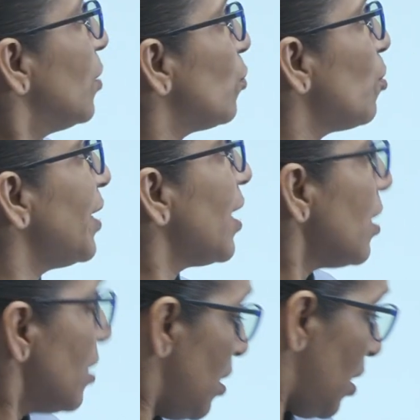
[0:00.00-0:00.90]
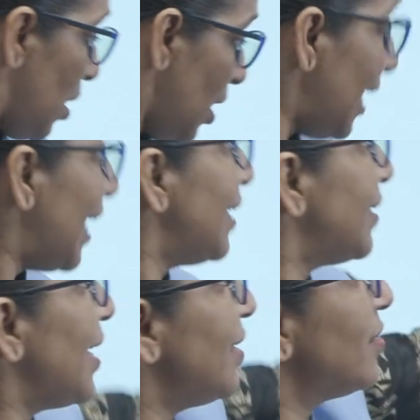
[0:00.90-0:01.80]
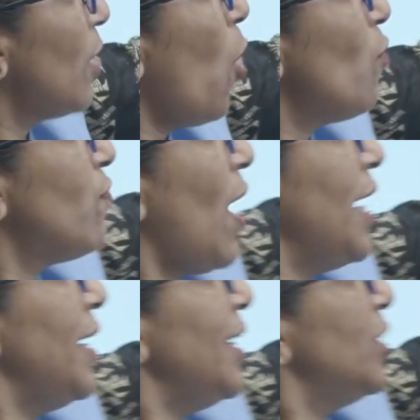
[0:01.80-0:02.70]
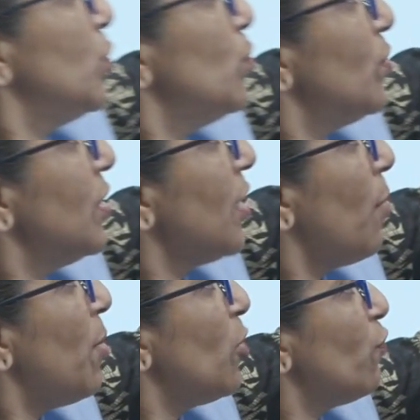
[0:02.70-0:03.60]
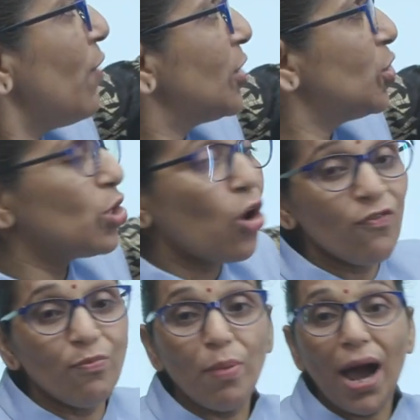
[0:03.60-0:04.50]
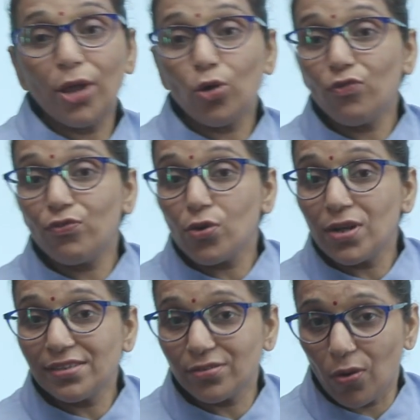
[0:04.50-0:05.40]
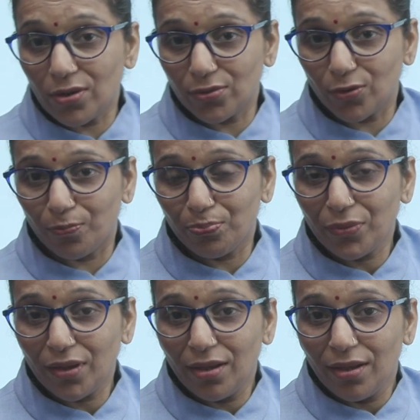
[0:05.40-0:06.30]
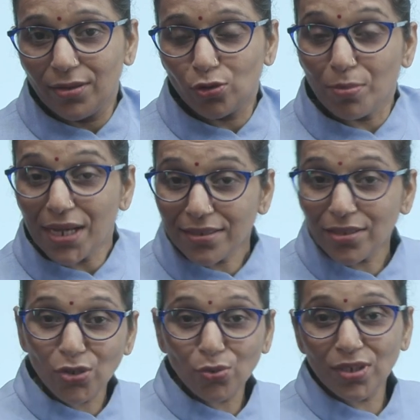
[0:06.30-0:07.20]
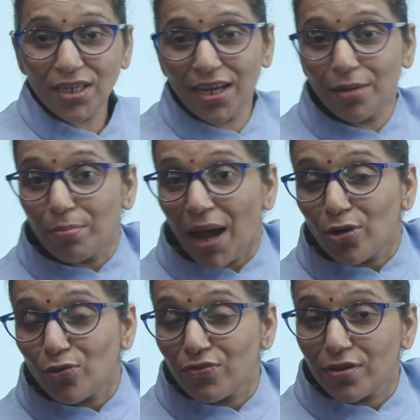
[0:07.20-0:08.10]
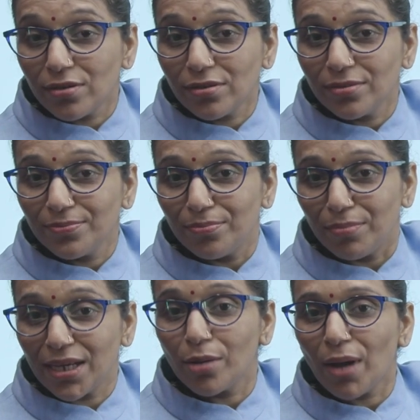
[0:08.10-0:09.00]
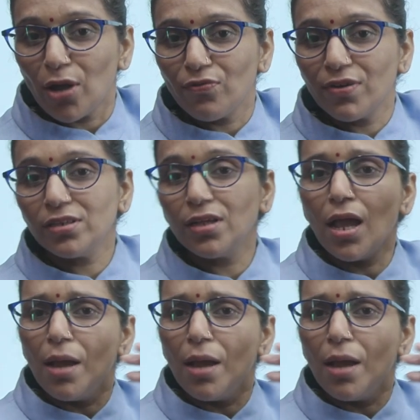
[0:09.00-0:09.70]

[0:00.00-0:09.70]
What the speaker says: You know beta, it is now finding use in the manufacture of biofuels also. So maize is using in biofuels, making biofuels.